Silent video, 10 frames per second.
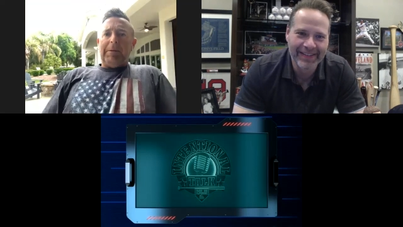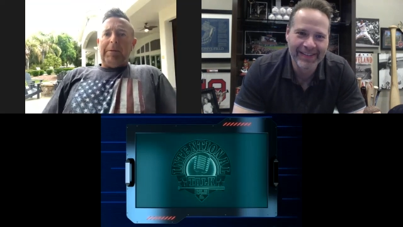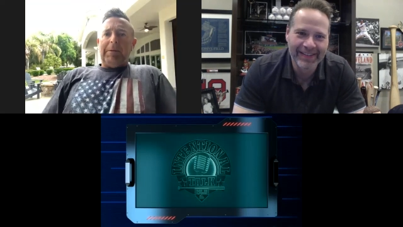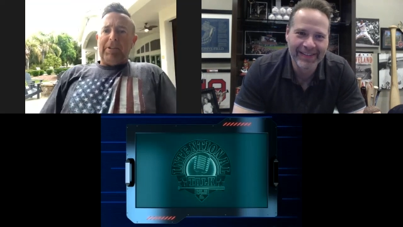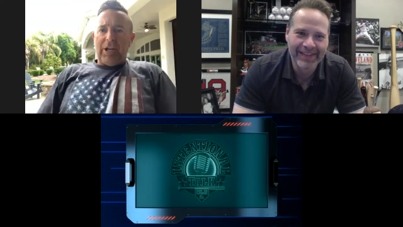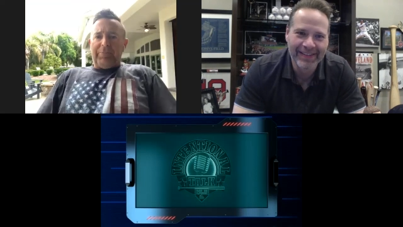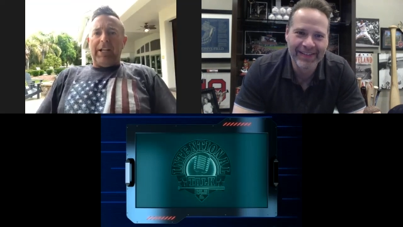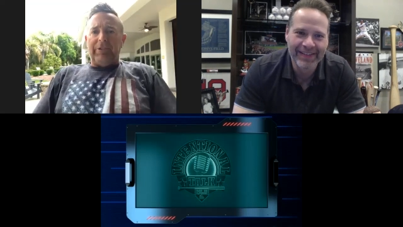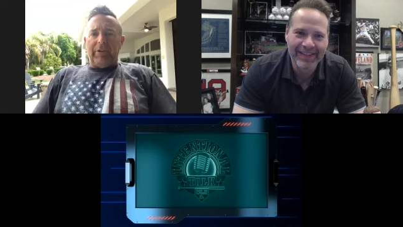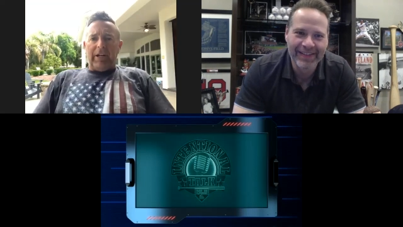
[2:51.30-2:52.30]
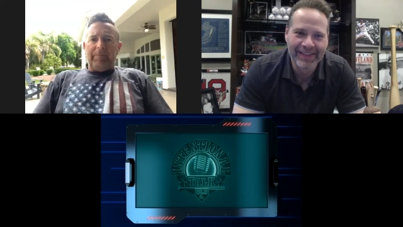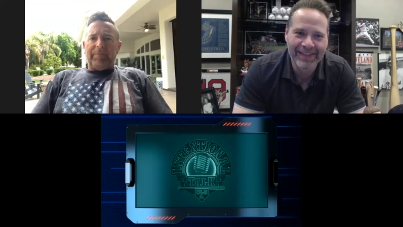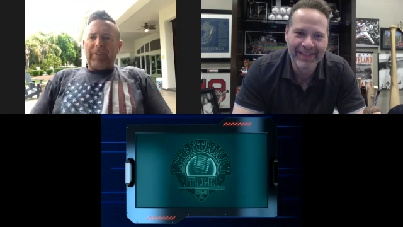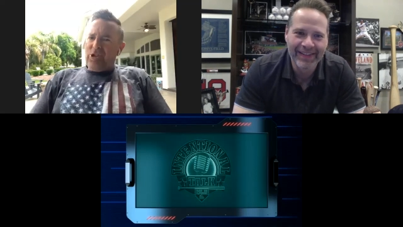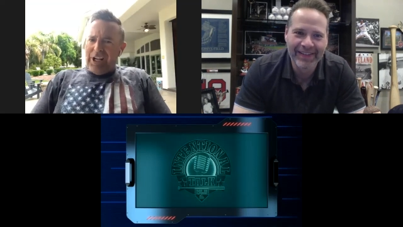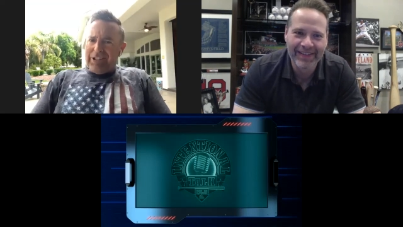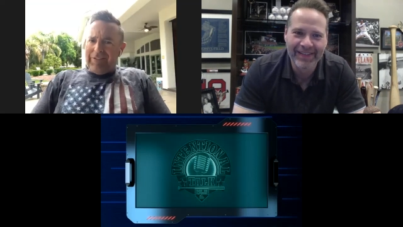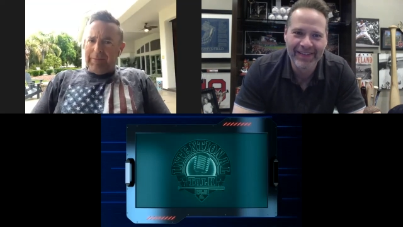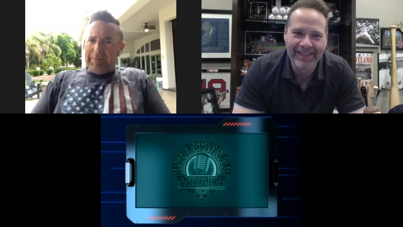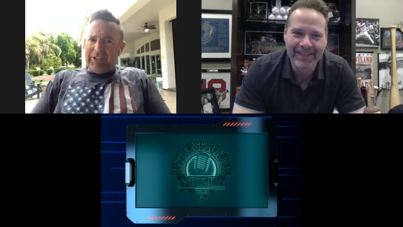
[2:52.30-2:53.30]
Speaker 1: Mercedes or uh, don't
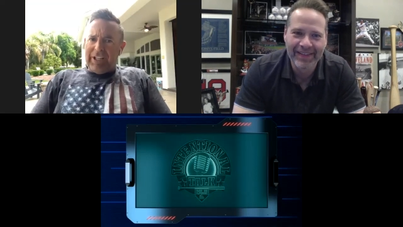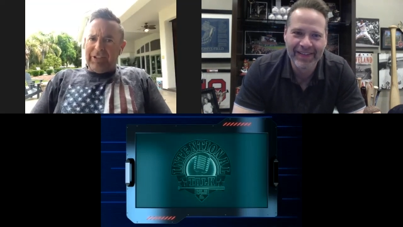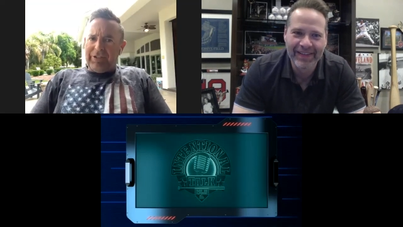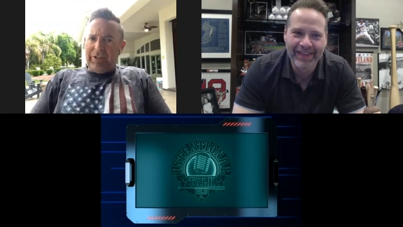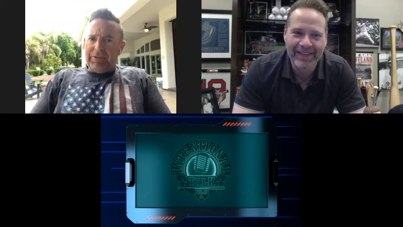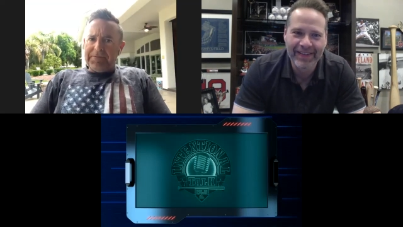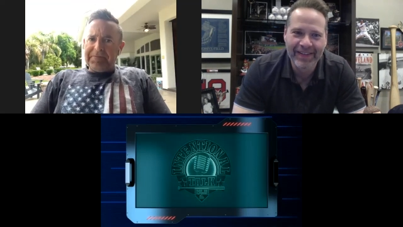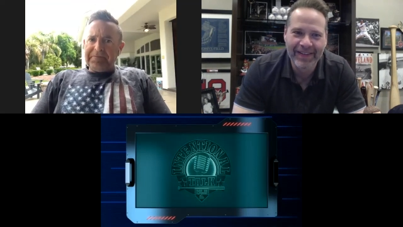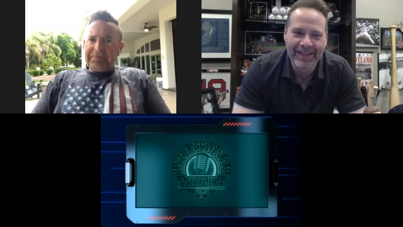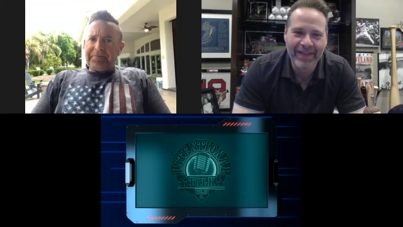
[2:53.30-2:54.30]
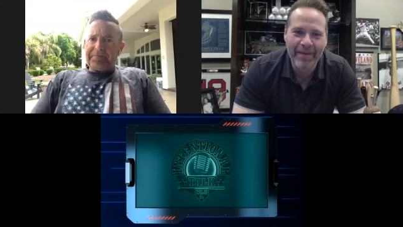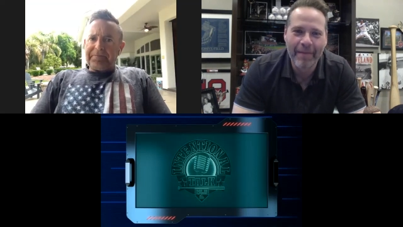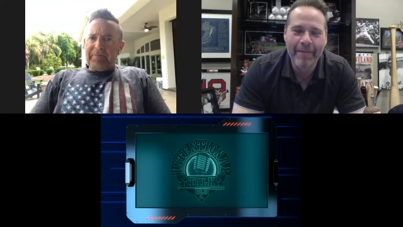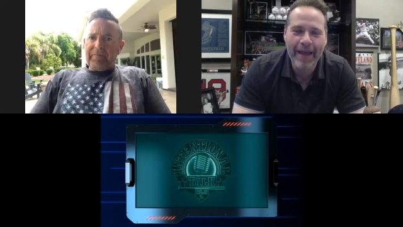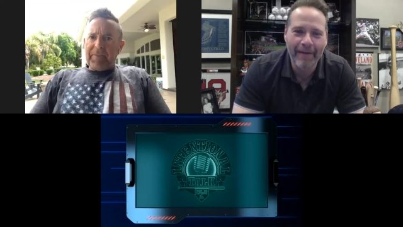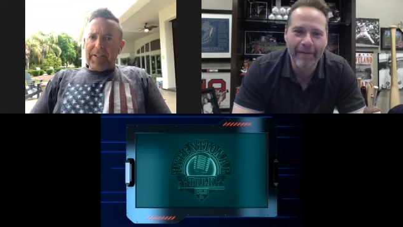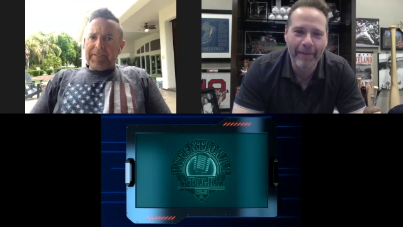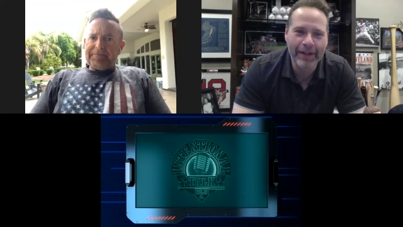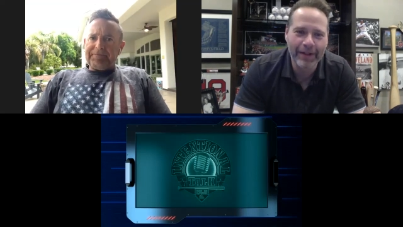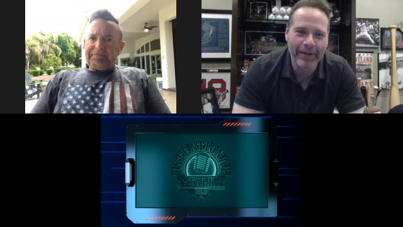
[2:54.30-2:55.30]
you guys have a limousine still?
Speaker 2: Yeah,
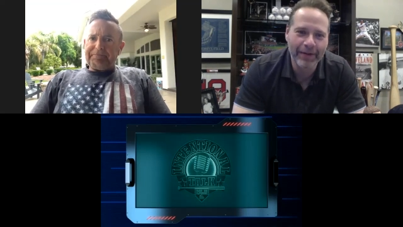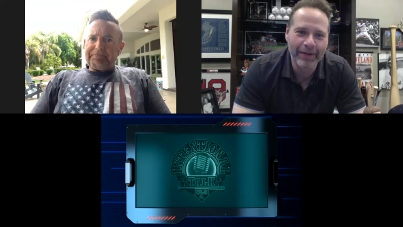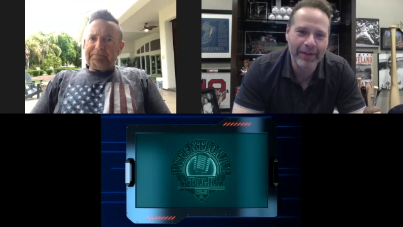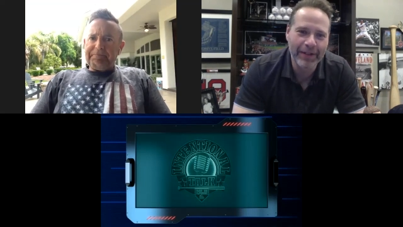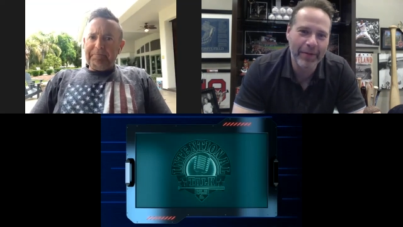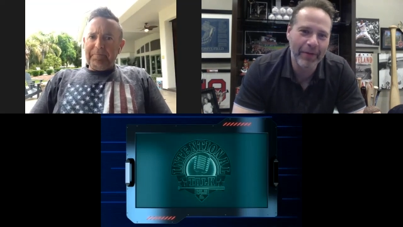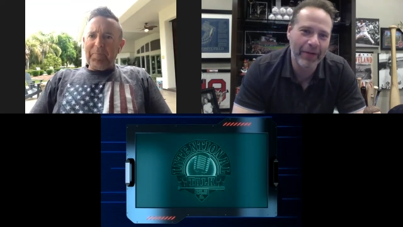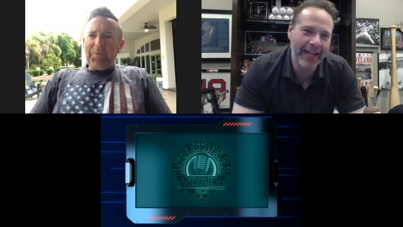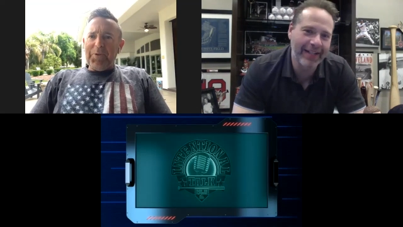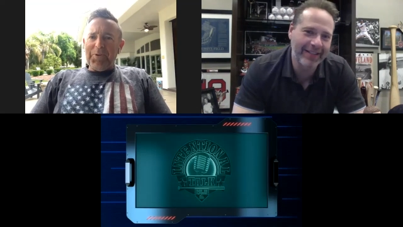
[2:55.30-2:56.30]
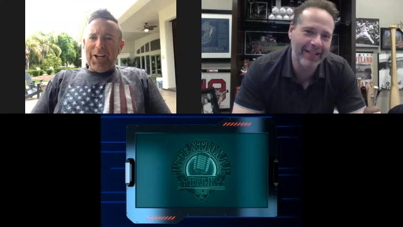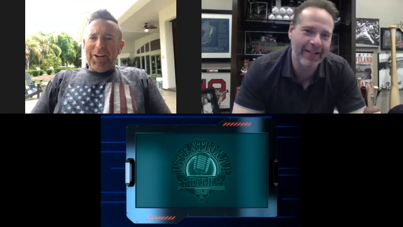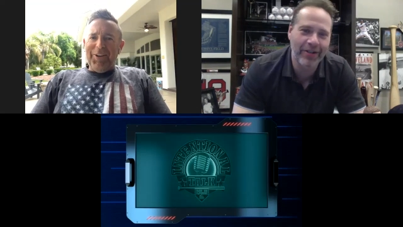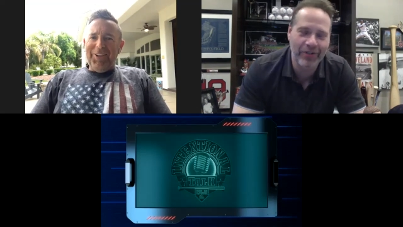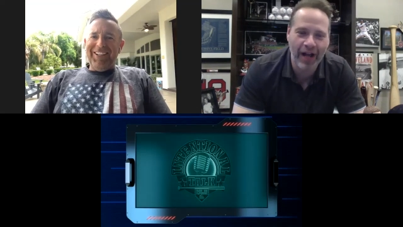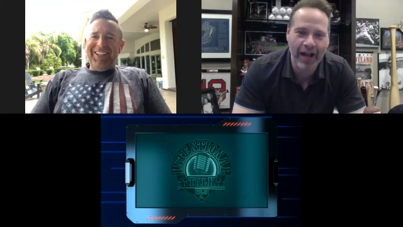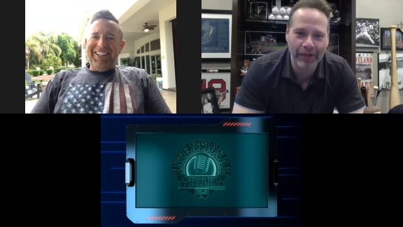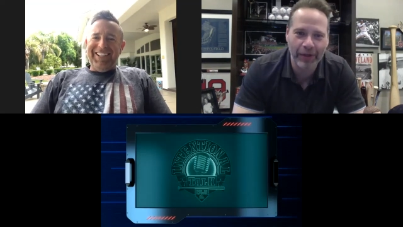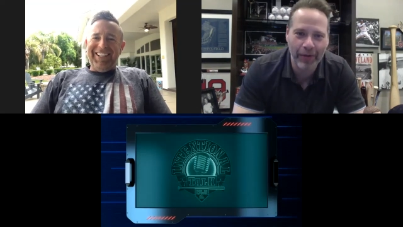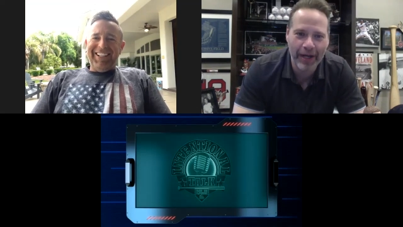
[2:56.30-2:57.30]
we do. We do, but we had to send our driver
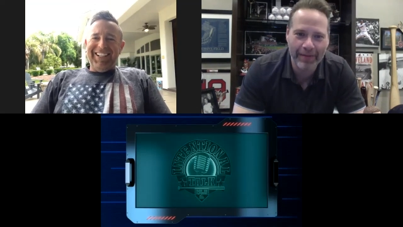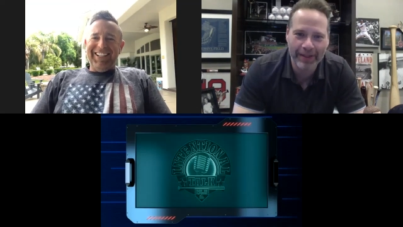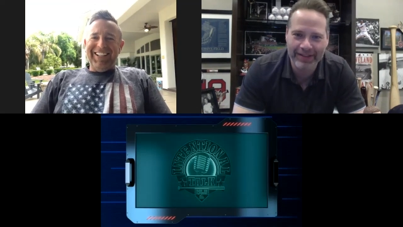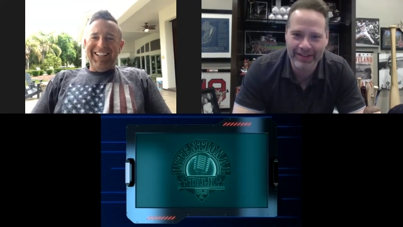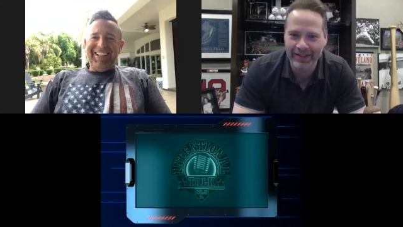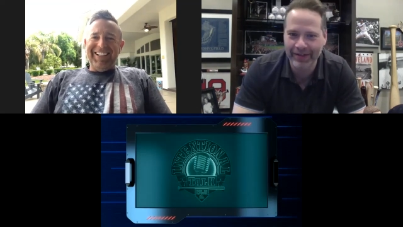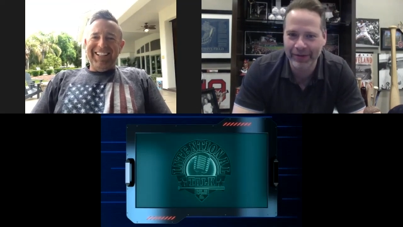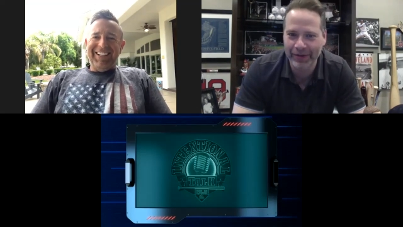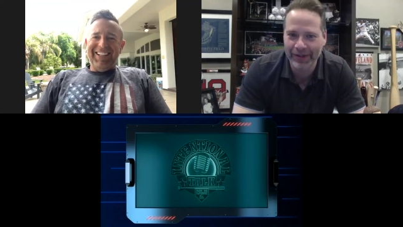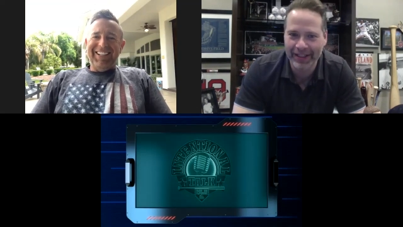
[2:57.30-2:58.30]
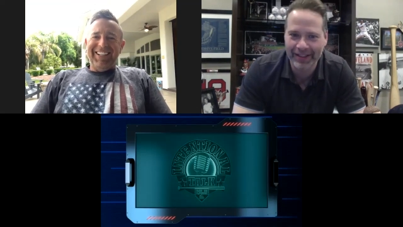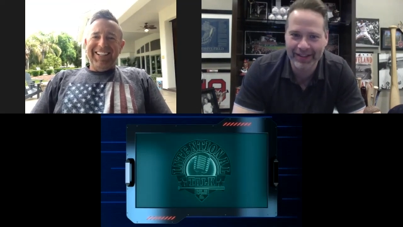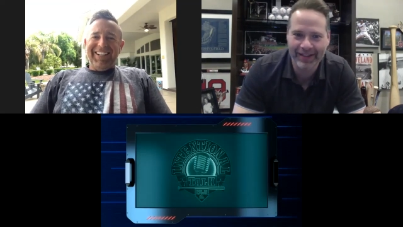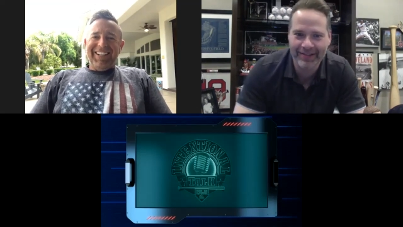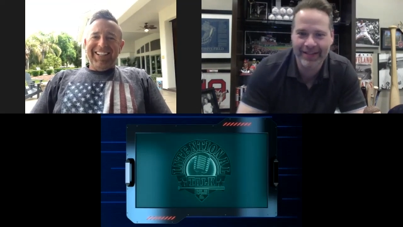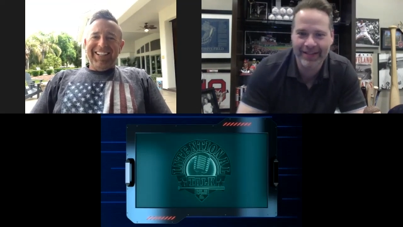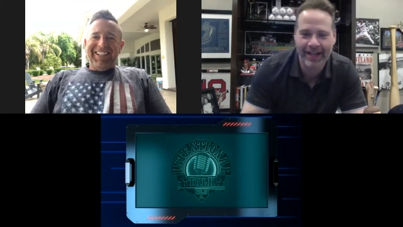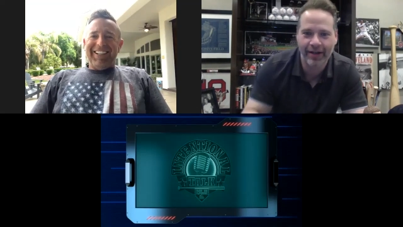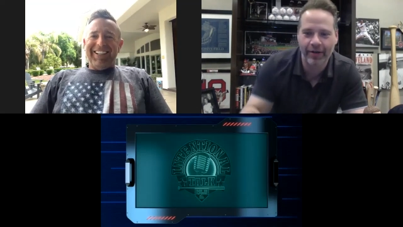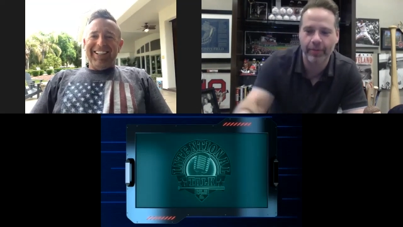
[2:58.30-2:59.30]
yeah. away because of the whole thing, the stay
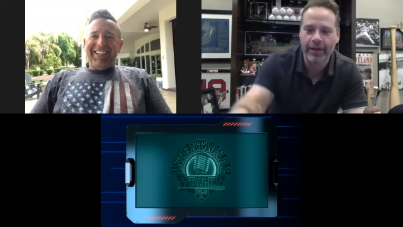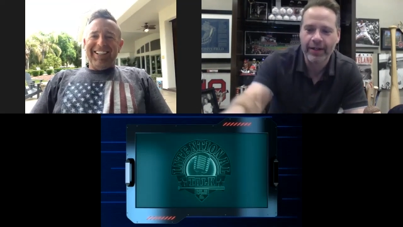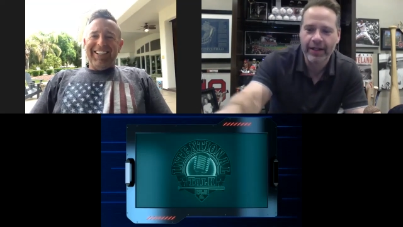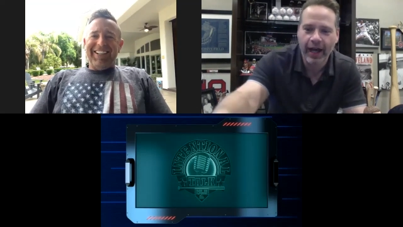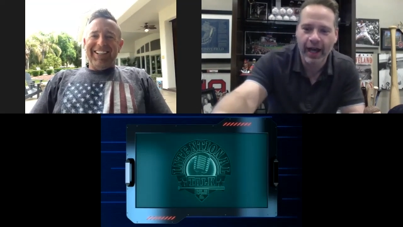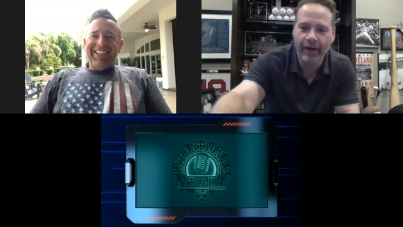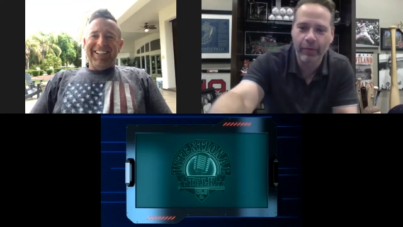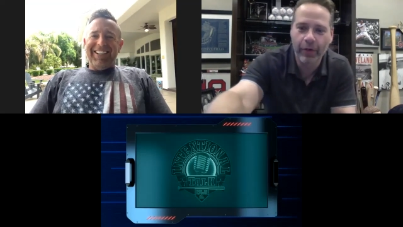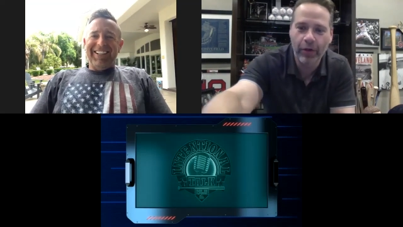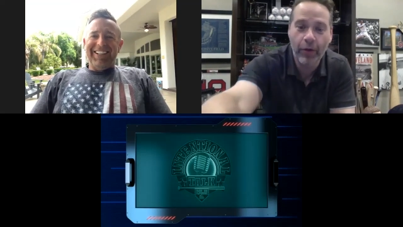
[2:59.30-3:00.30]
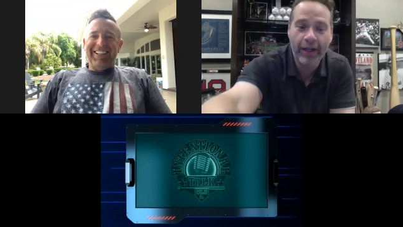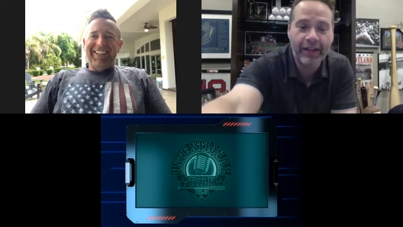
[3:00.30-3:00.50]
at home. Uh, real quickly,